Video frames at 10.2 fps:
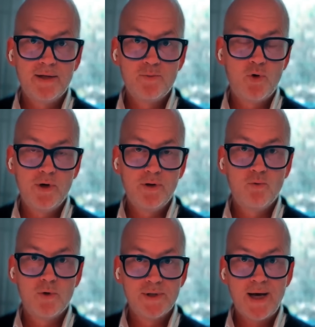at this
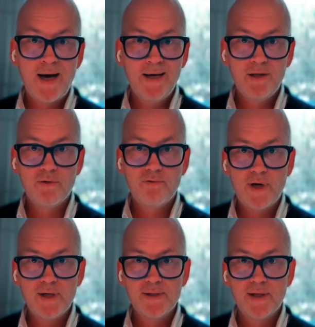point was the height of the
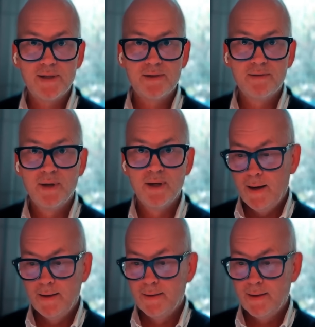franchise.
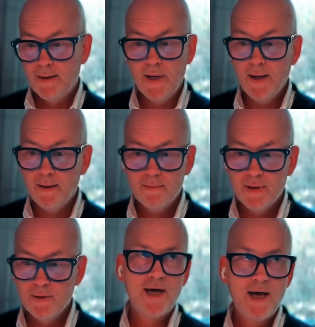And yeah,
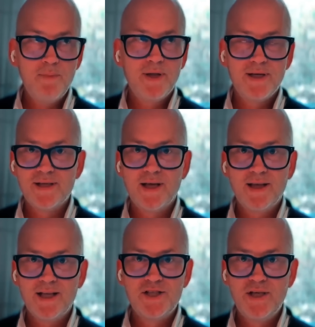what happened is
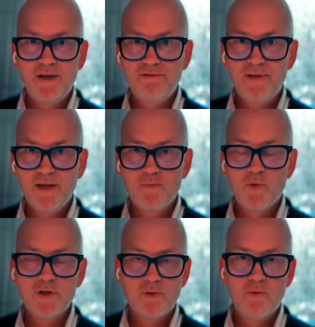that it shifted
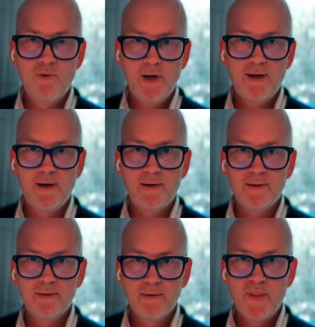much
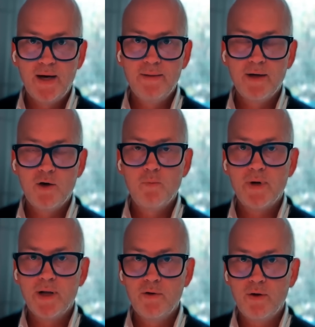quicker than the
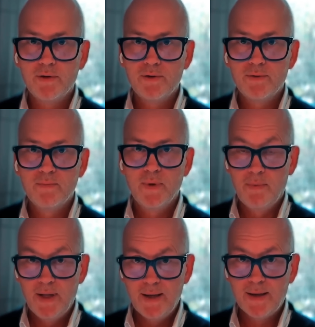company thought.
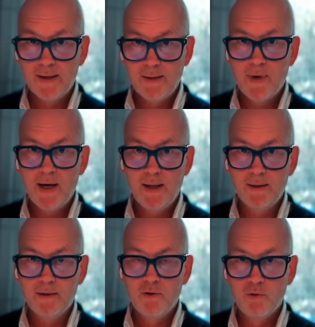The digital
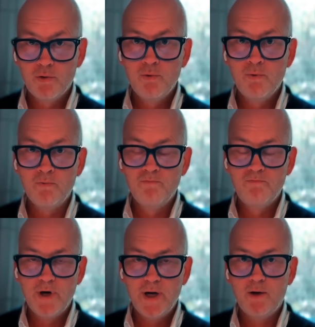demand grew
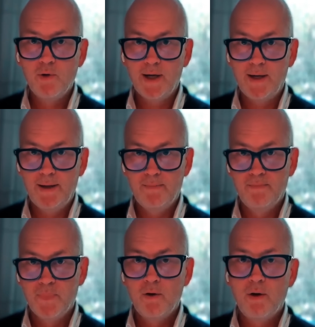very quickly.
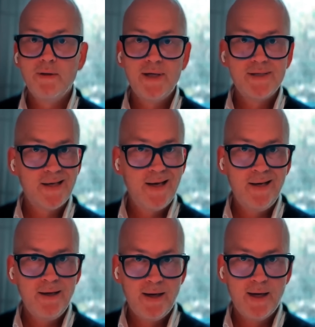And all these
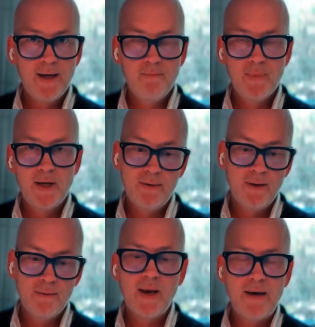in-game
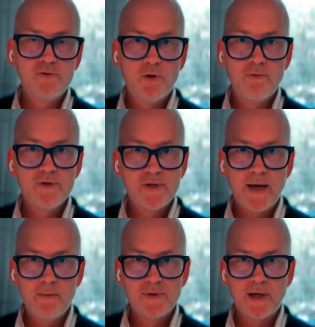and the live service
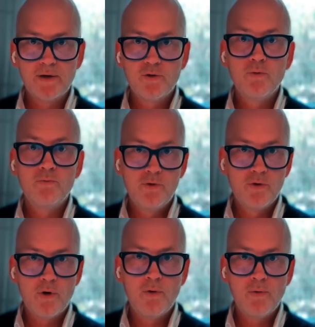games start to
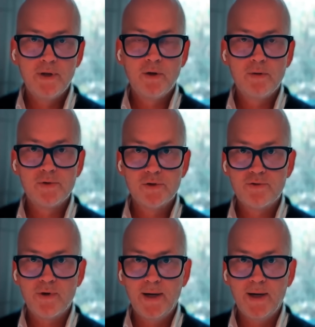grow in terms of